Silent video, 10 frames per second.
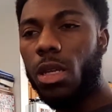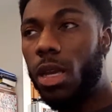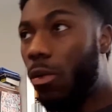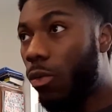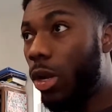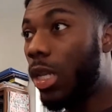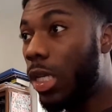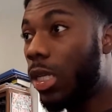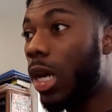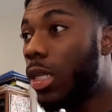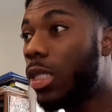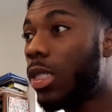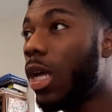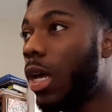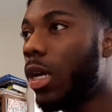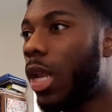It really does suck.